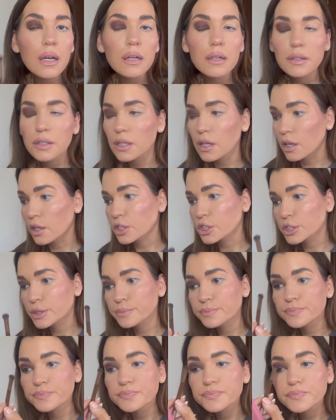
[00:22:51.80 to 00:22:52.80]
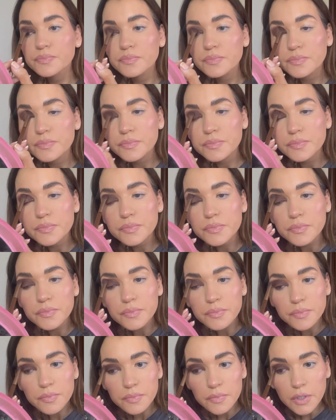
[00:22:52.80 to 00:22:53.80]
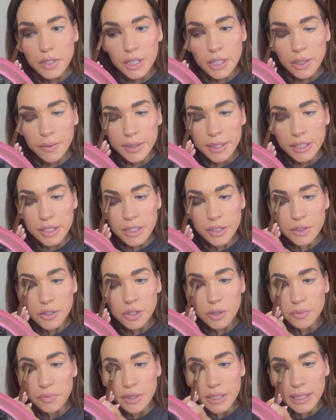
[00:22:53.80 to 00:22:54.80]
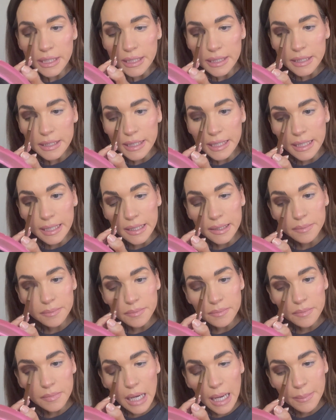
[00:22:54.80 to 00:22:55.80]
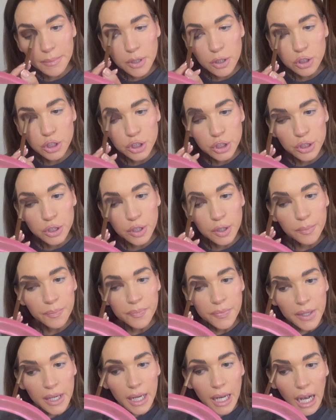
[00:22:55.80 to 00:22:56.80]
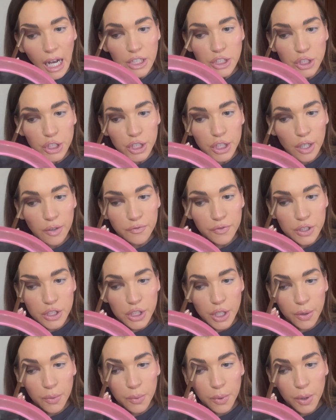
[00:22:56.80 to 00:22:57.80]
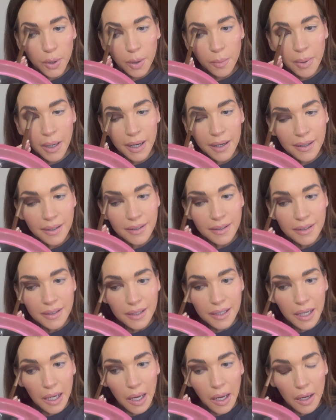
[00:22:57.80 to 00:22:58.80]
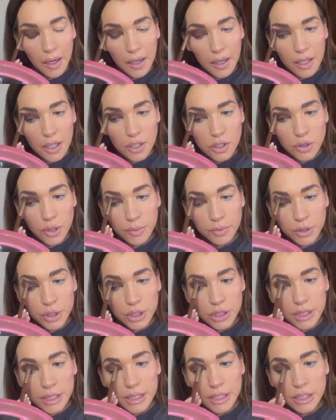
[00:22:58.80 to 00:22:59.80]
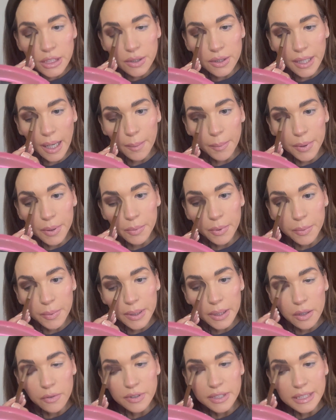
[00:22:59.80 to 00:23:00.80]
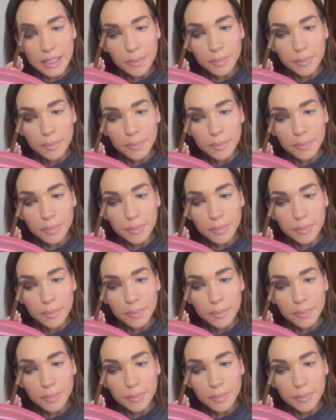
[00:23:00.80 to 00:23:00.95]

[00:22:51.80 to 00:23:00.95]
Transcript: gosh. You know, you do something and you think, I'm not sure, I should have gone for So Warm. So I'm just gonna do that, but we will obviously